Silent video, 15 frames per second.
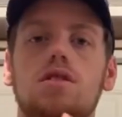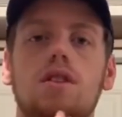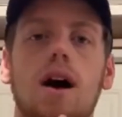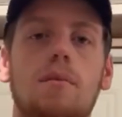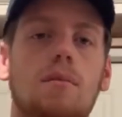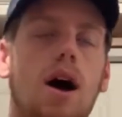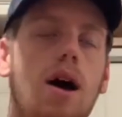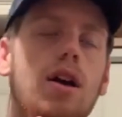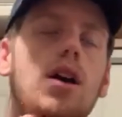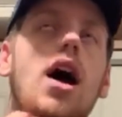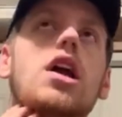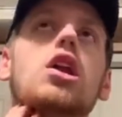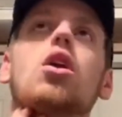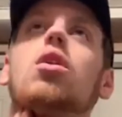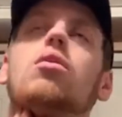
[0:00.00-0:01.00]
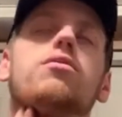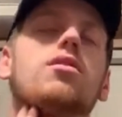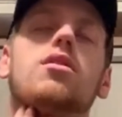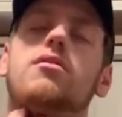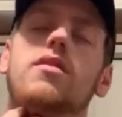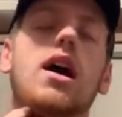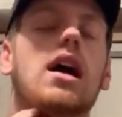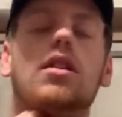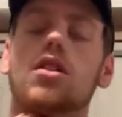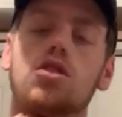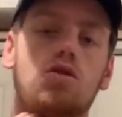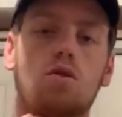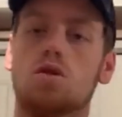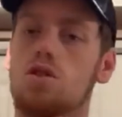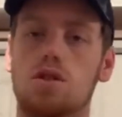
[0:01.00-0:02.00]
I know for a fact that
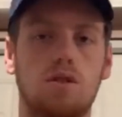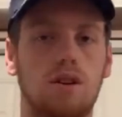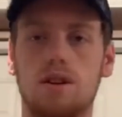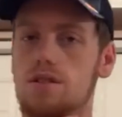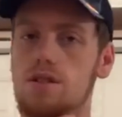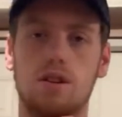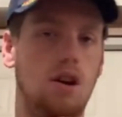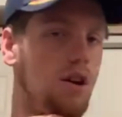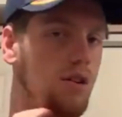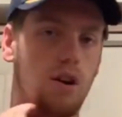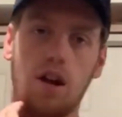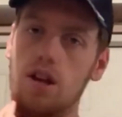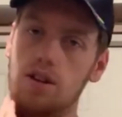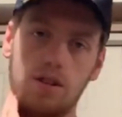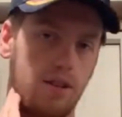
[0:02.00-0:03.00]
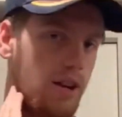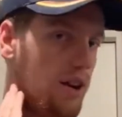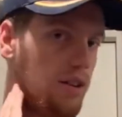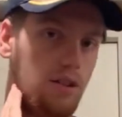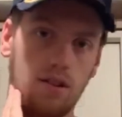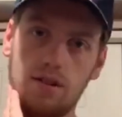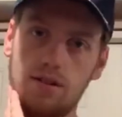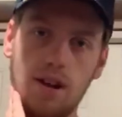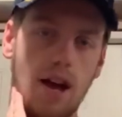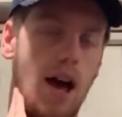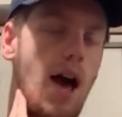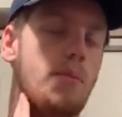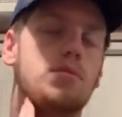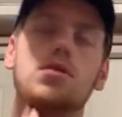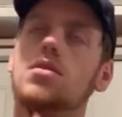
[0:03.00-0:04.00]
George Lucas did not create these characters.
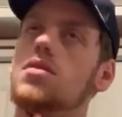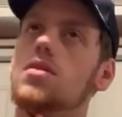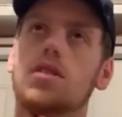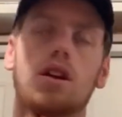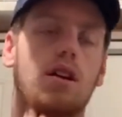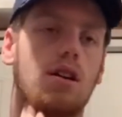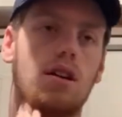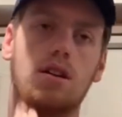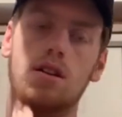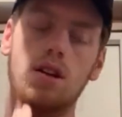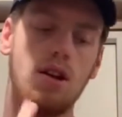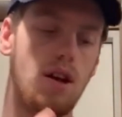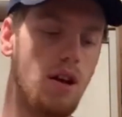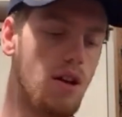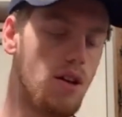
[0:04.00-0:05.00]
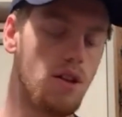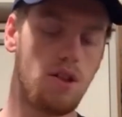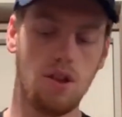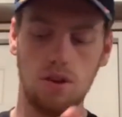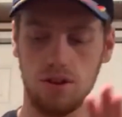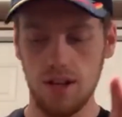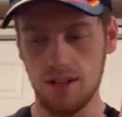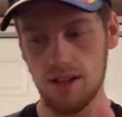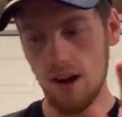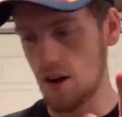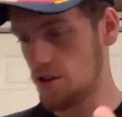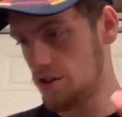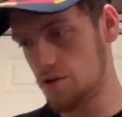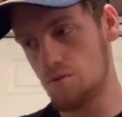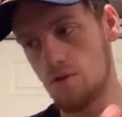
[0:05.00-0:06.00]
Absolutely not. These
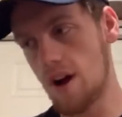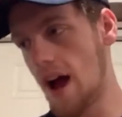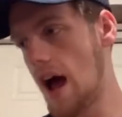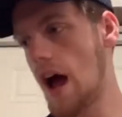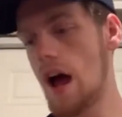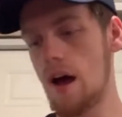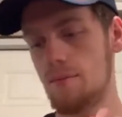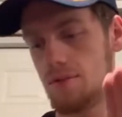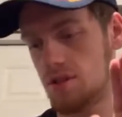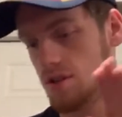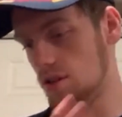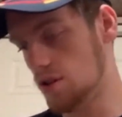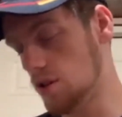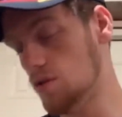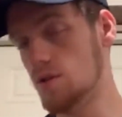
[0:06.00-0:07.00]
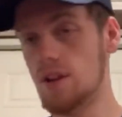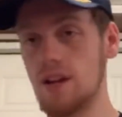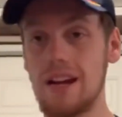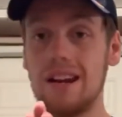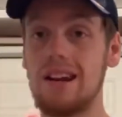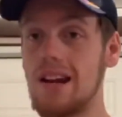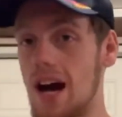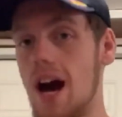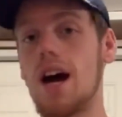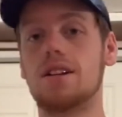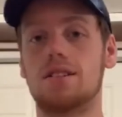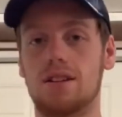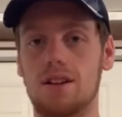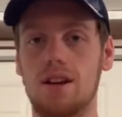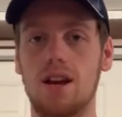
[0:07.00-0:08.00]
characters were absolutely
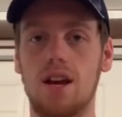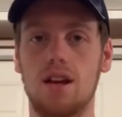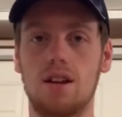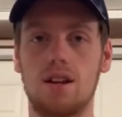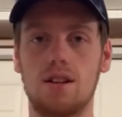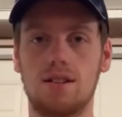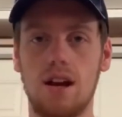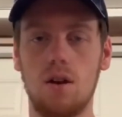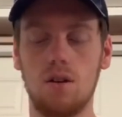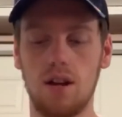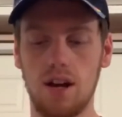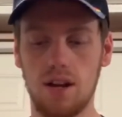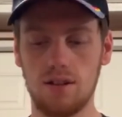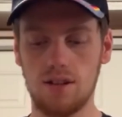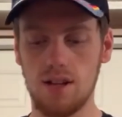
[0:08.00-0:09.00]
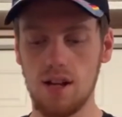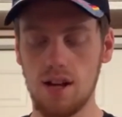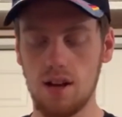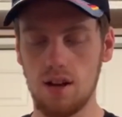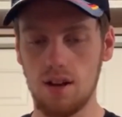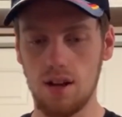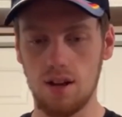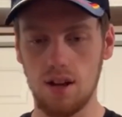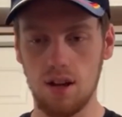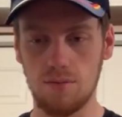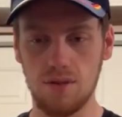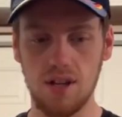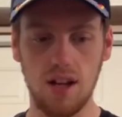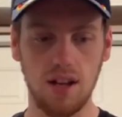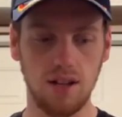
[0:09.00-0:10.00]
not in his outlines that he ended up
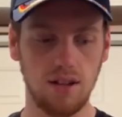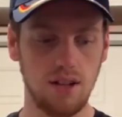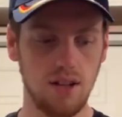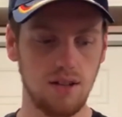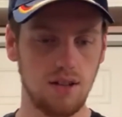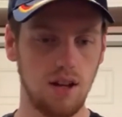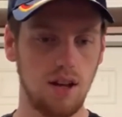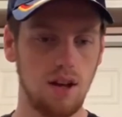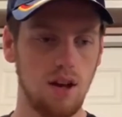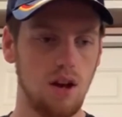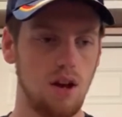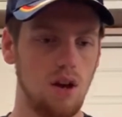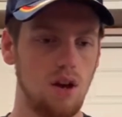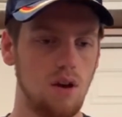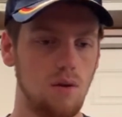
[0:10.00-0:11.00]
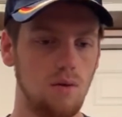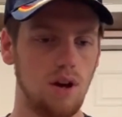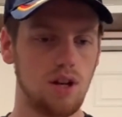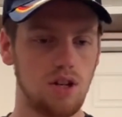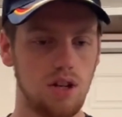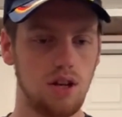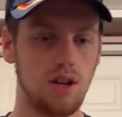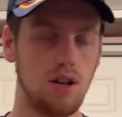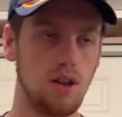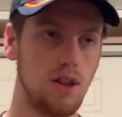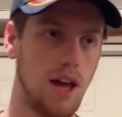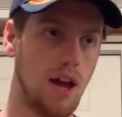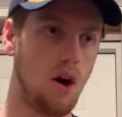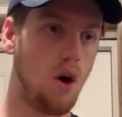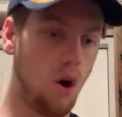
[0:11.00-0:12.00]
selling to Disney, which
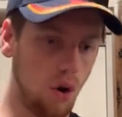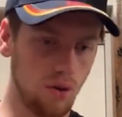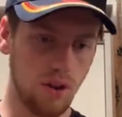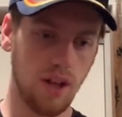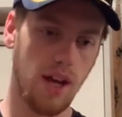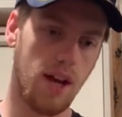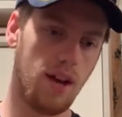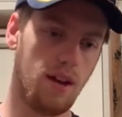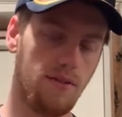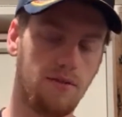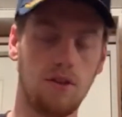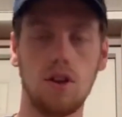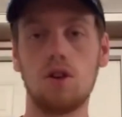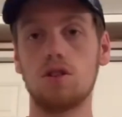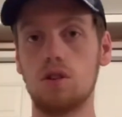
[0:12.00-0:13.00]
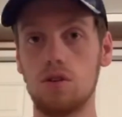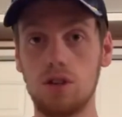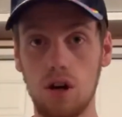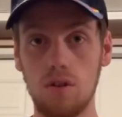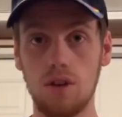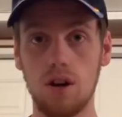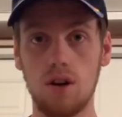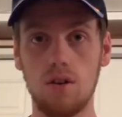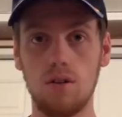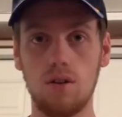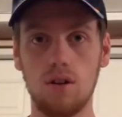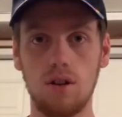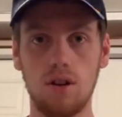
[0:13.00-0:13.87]
they only, for those who don't know,